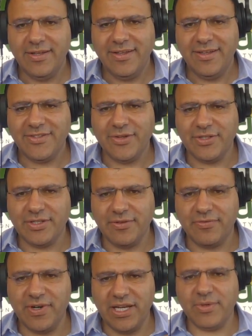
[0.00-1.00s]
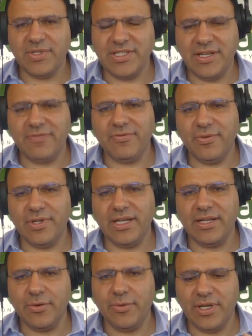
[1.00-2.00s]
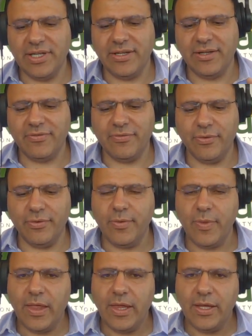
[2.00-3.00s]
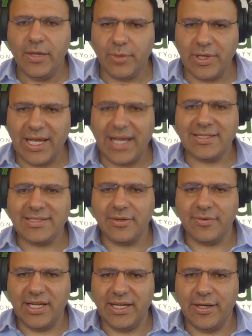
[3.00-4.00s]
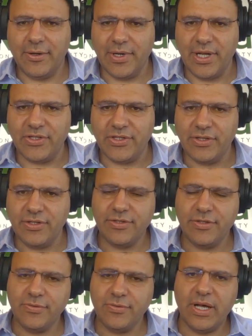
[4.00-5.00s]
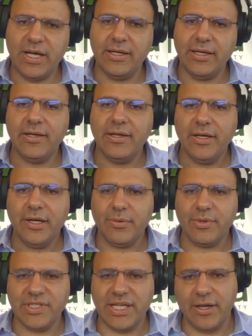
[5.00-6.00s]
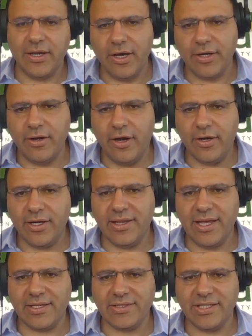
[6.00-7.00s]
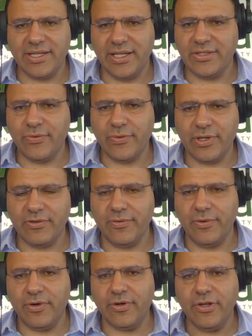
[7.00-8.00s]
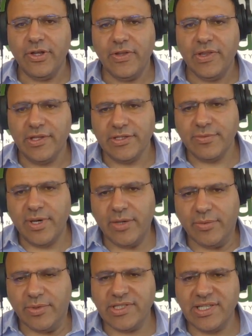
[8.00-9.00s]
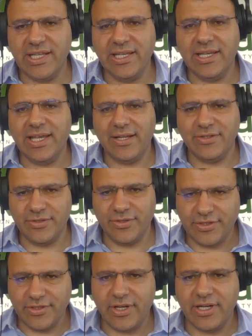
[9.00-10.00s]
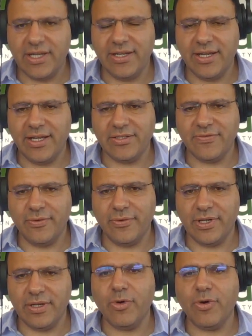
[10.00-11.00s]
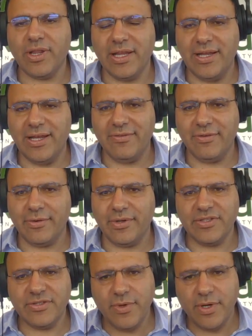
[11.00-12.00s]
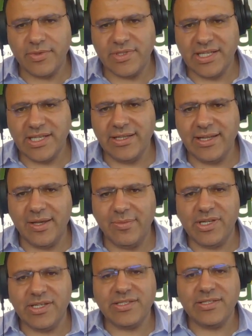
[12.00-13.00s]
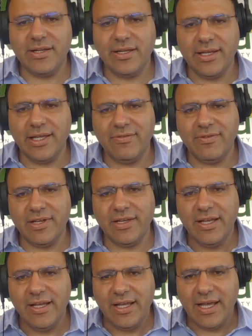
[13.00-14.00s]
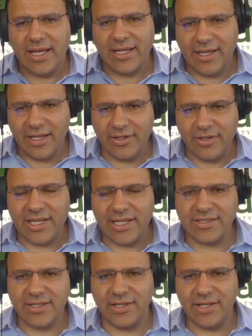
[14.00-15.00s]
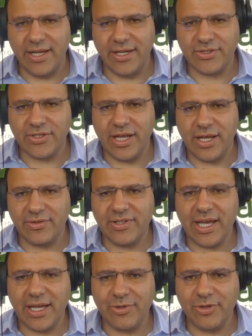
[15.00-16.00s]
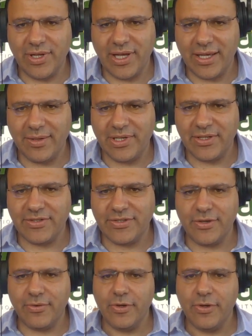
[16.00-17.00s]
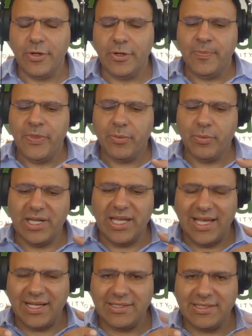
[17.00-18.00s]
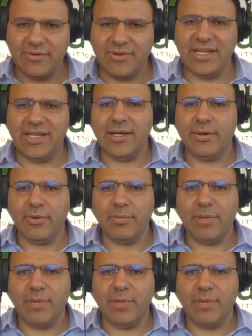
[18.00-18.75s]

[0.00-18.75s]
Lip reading: So it's the frequency of food and the quantity of food. We're accelerating our aging. This is why we're seeing heart attacks at age 44. This is why we're seeing cancer starting at age 40 more than ever. This is why we're seeing diabetes starting even at adolescent age now, type 2 diabetes. So we're accelerating our